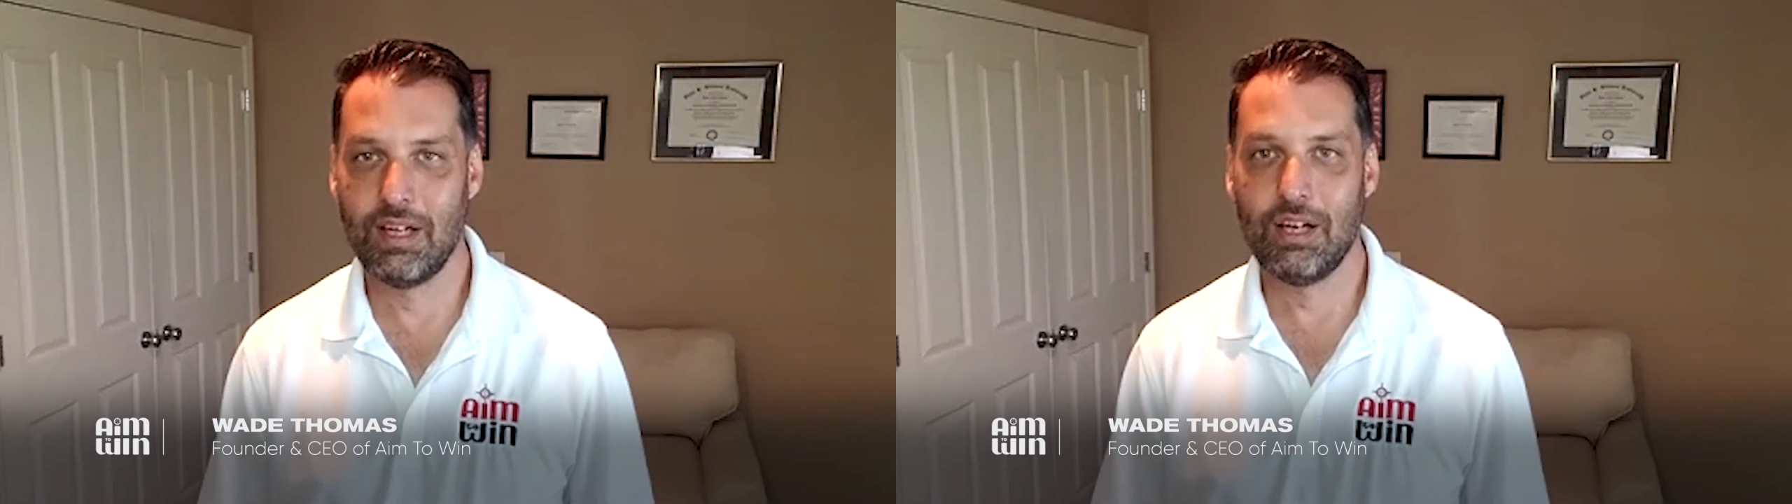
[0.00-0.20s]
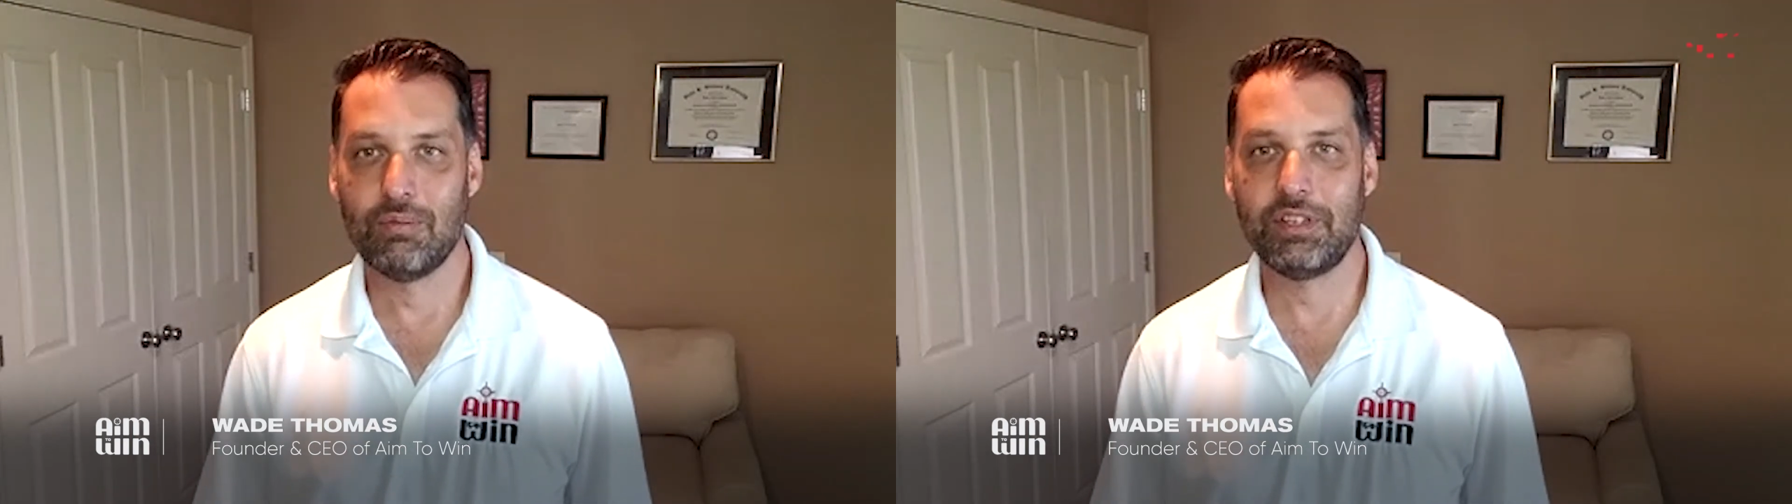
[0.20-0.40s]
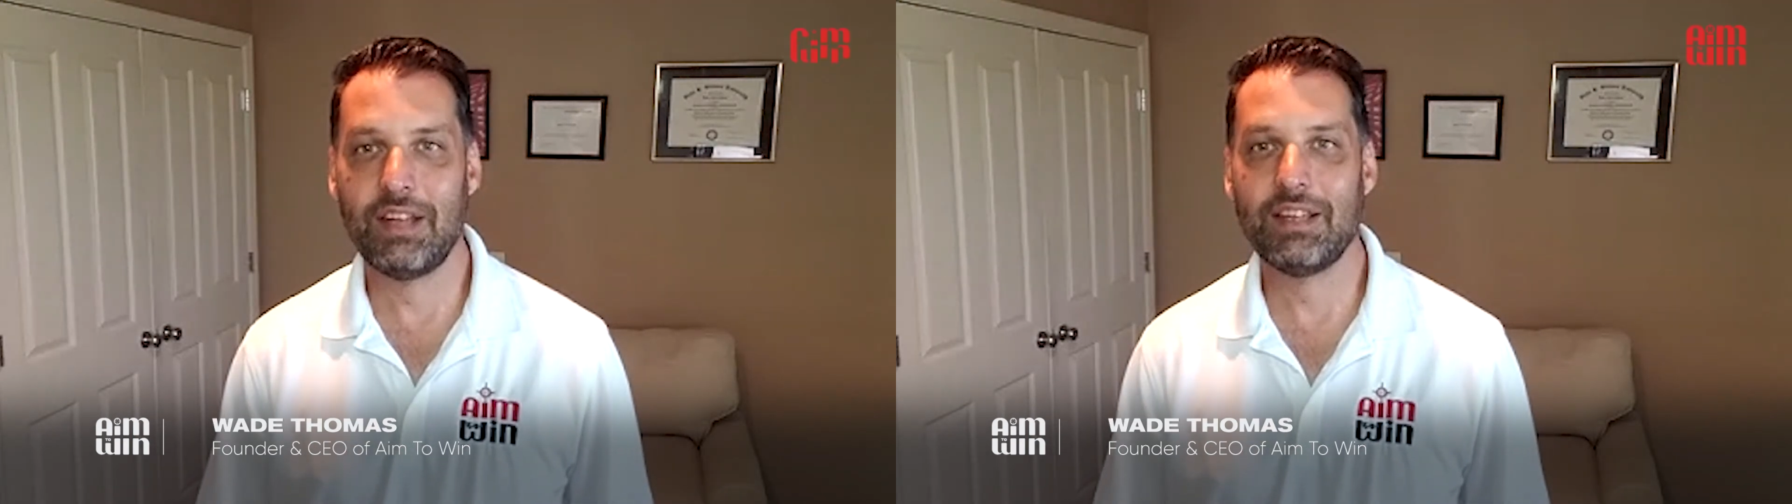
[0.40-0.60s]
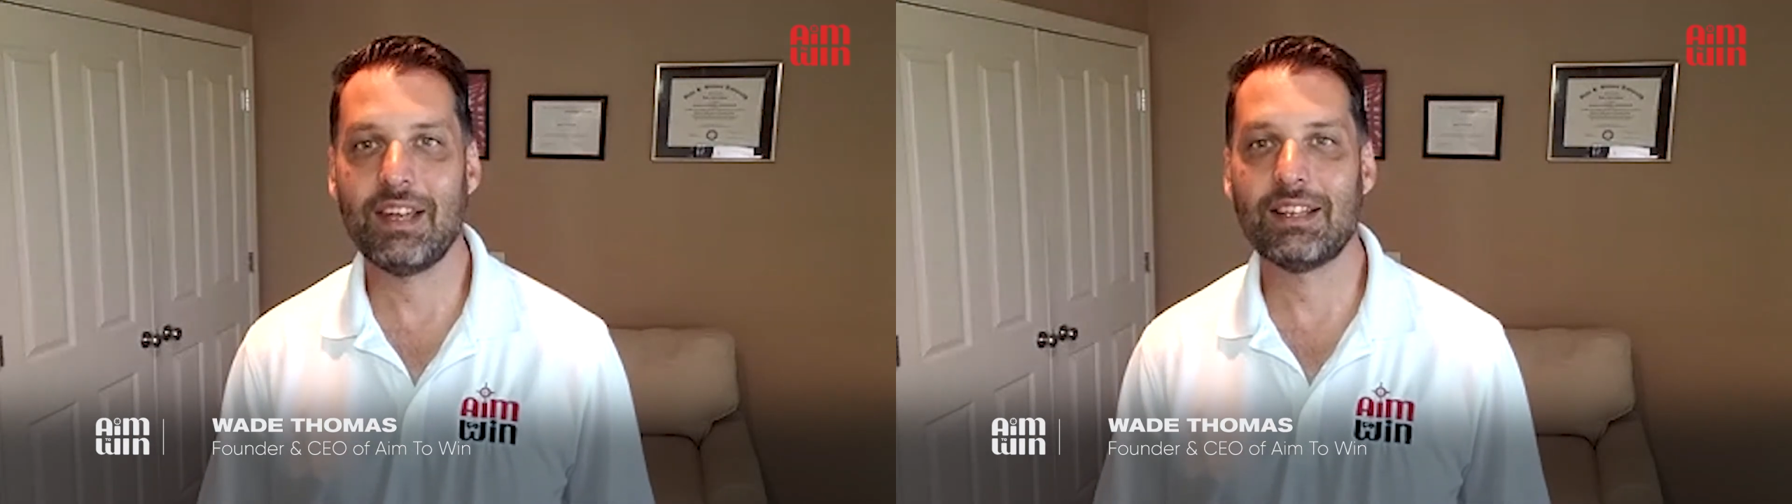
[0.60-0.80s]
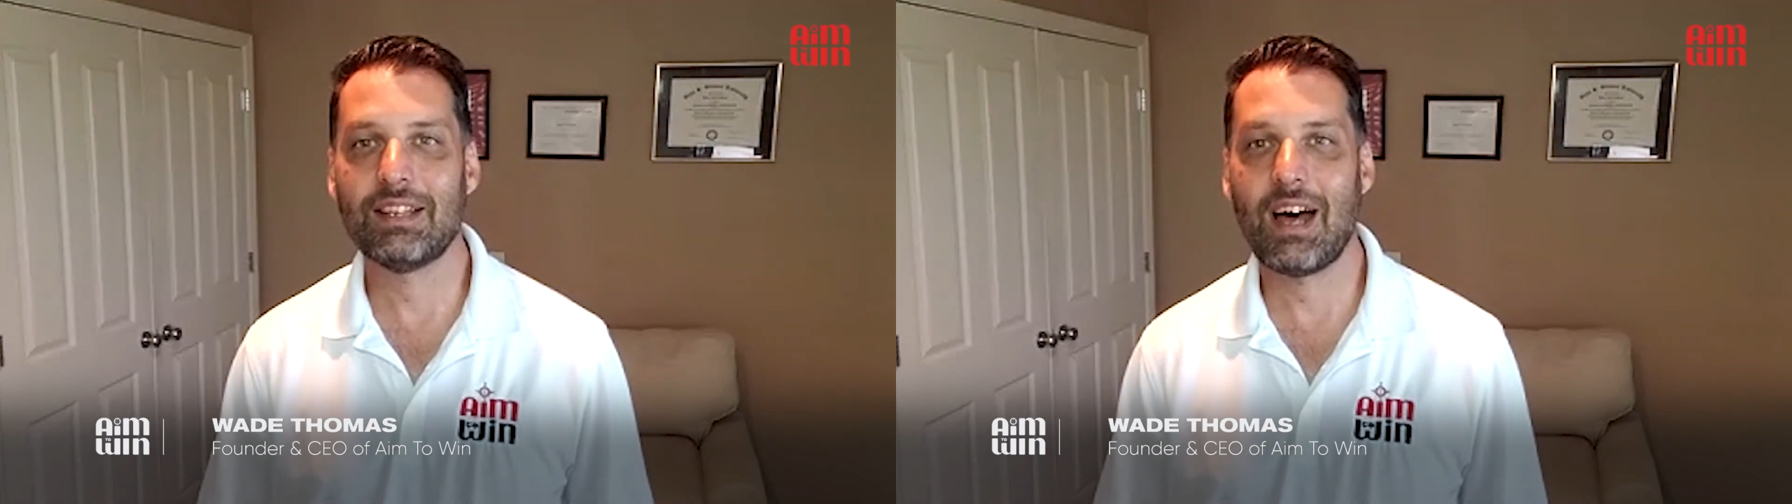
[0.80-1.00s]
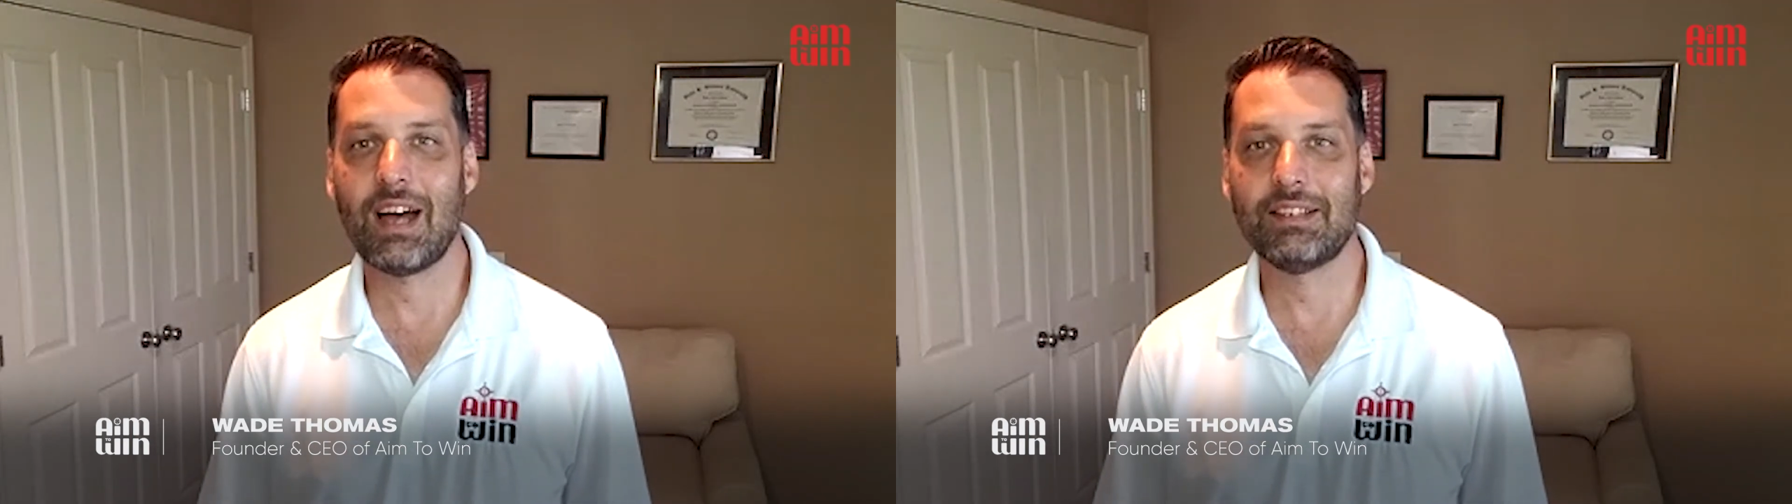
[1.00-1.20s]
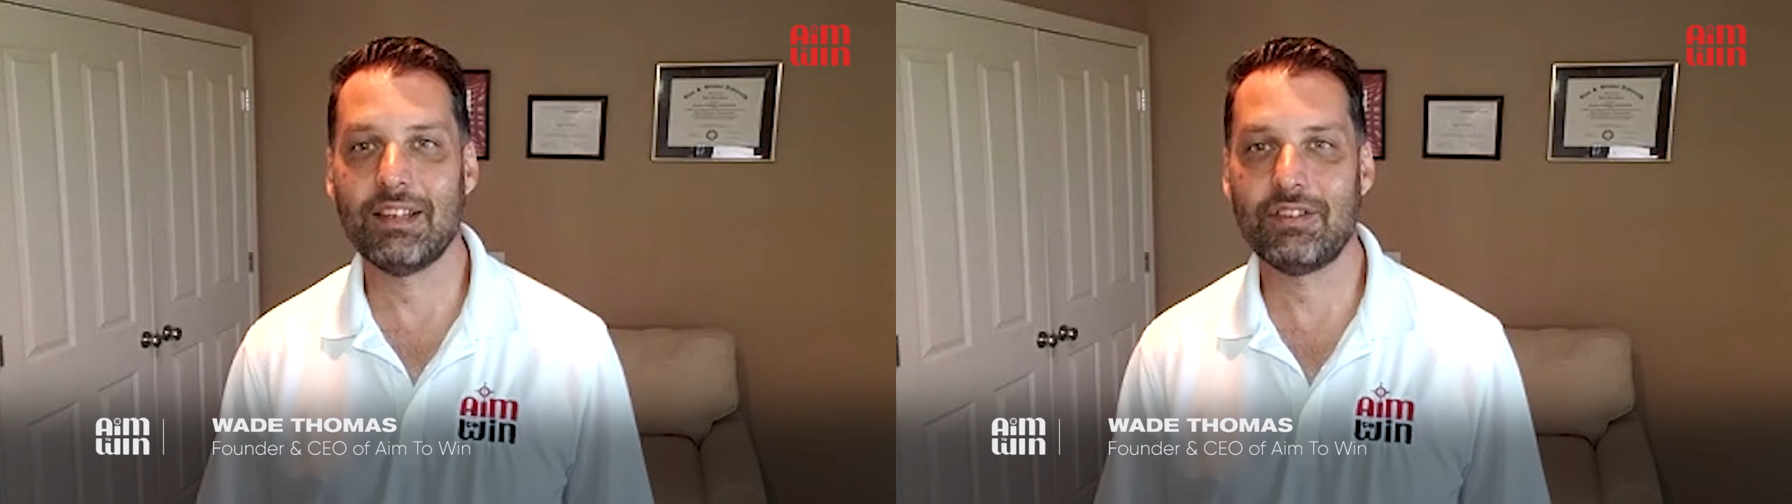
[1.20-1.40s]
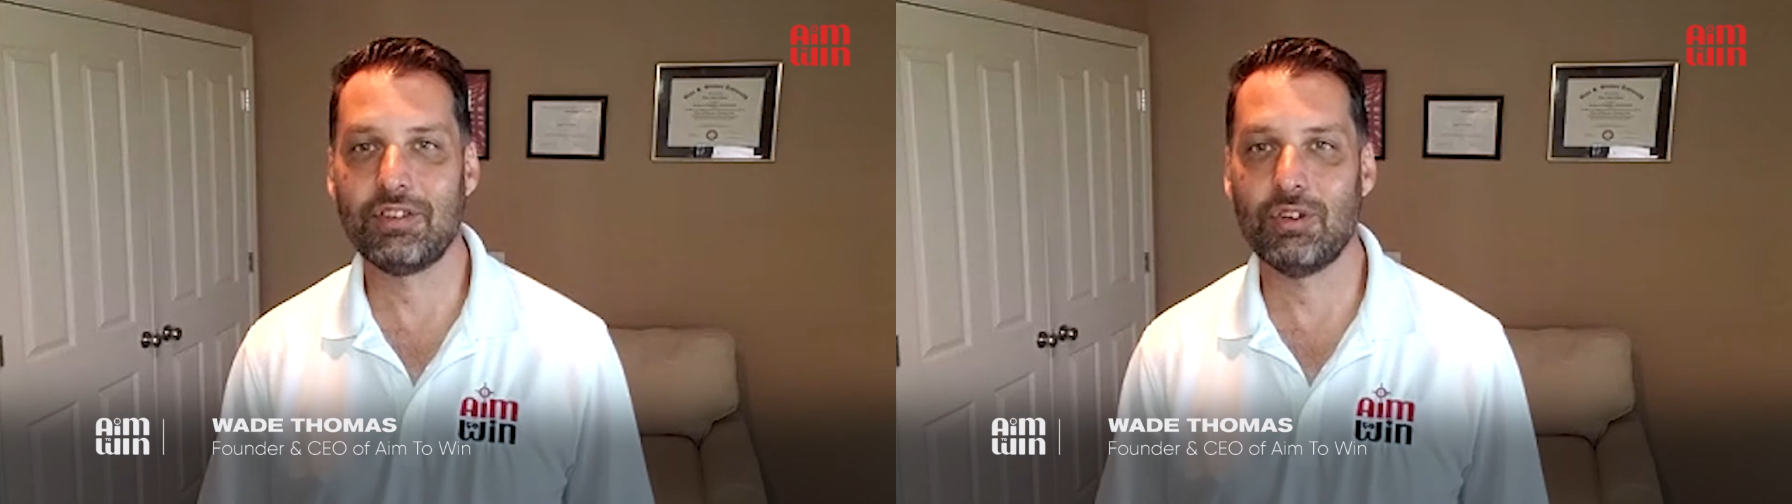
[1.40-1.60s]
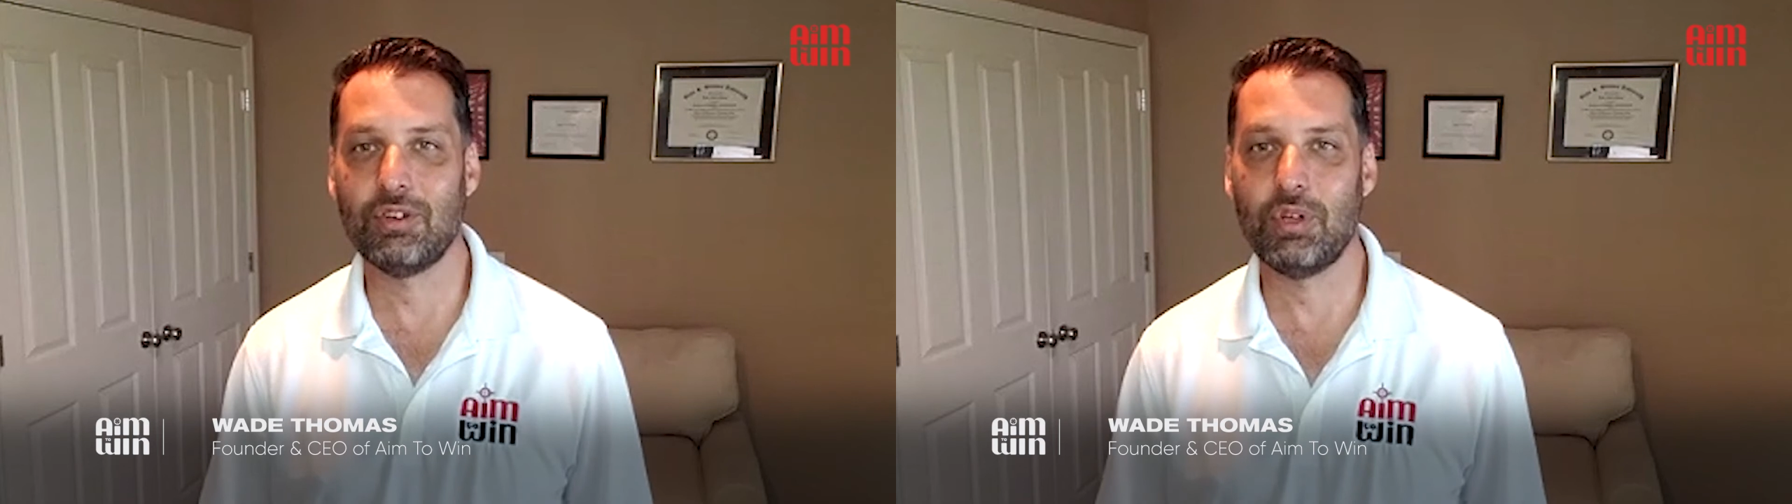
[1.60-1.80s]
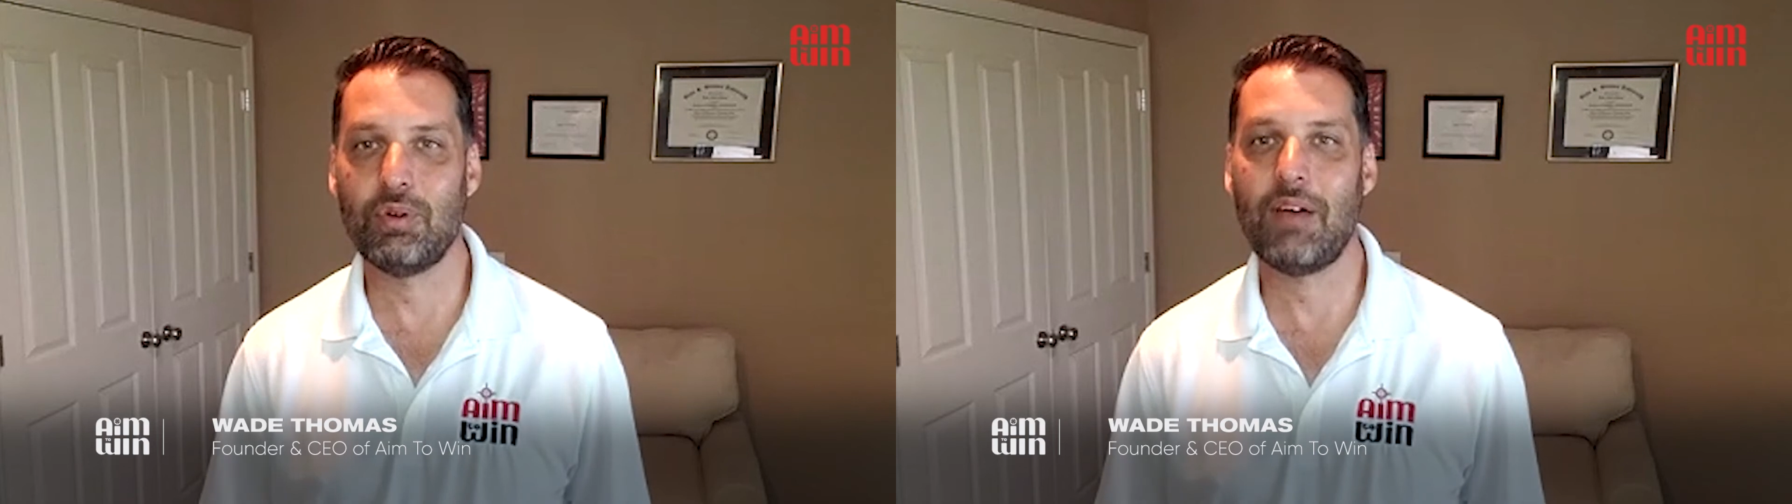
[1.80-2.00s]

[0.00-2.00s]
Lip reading: We tend to get locked into you